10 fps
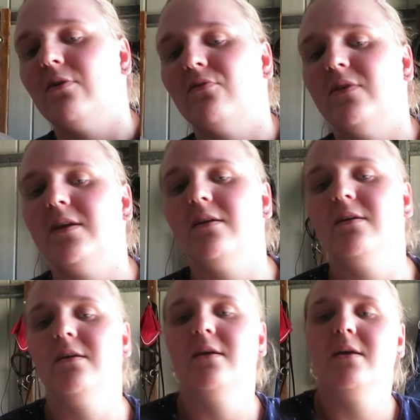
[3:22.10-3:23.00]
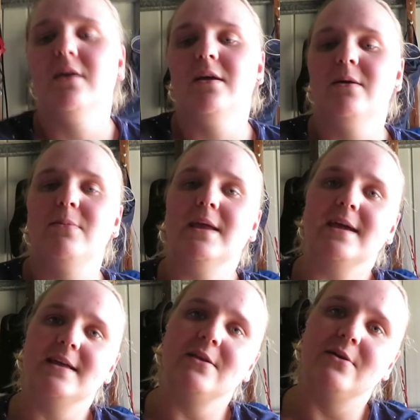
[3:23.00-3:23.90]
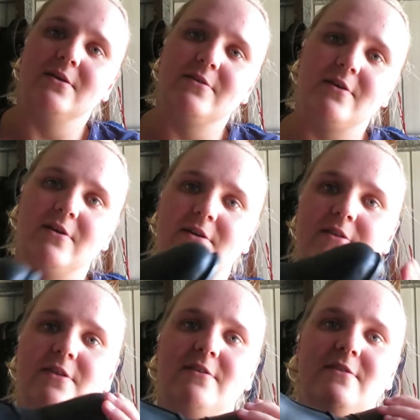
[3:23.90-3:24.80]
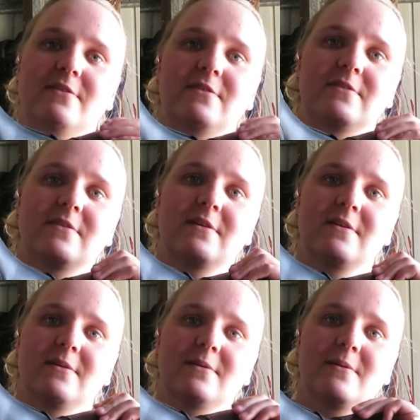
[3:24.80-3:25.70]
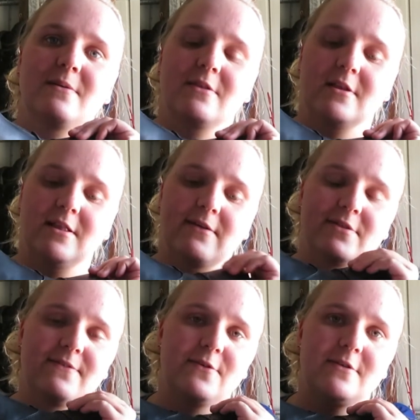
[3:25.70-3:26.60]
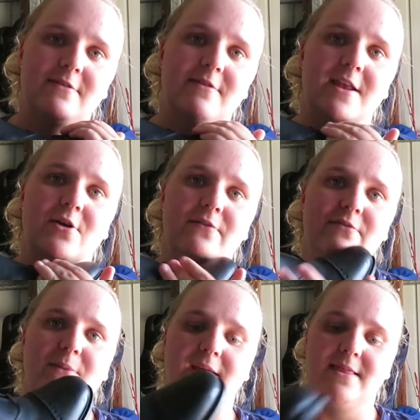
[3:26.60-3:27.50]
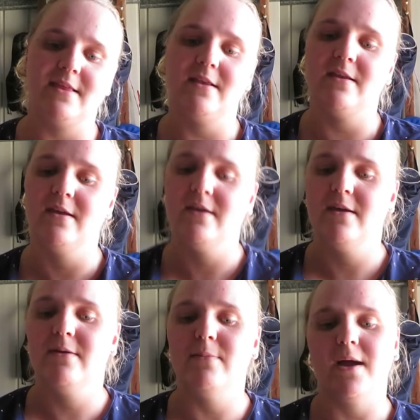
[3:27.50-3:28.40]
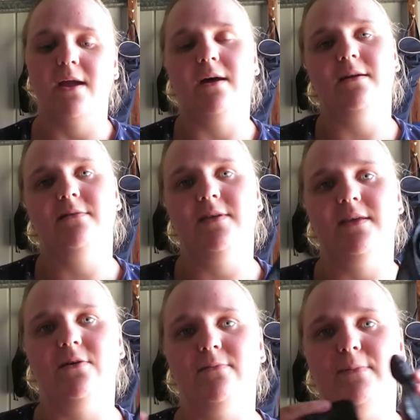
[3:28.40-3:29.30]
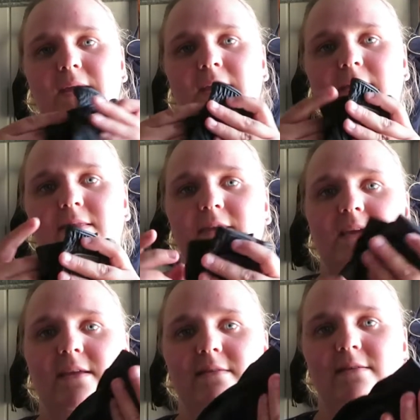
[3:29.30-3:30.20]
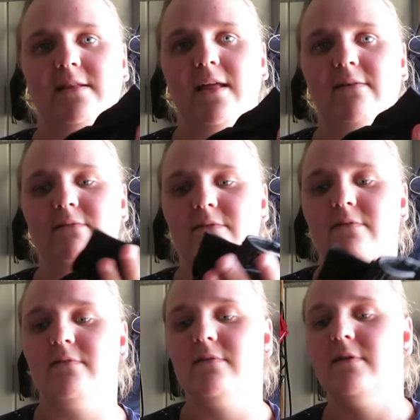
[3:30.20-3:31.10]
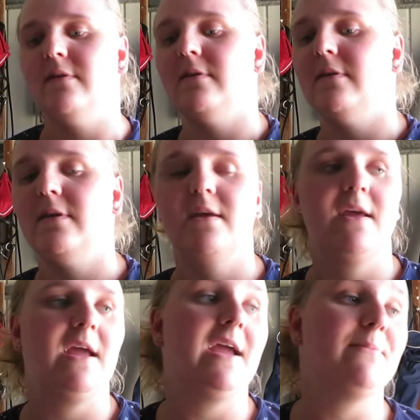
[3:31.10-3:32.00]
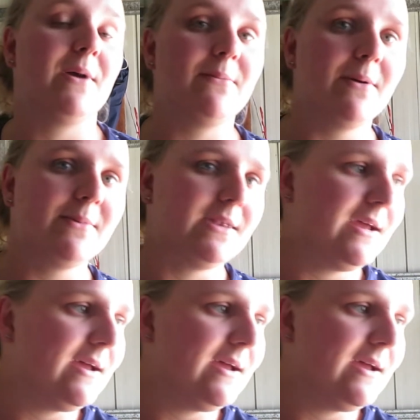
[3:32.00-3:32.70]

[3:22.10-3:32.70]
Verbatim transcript: on video. But yeah, no, so this is the lovely boots that I got from Nathan. My auntie got me these gloves and my mum and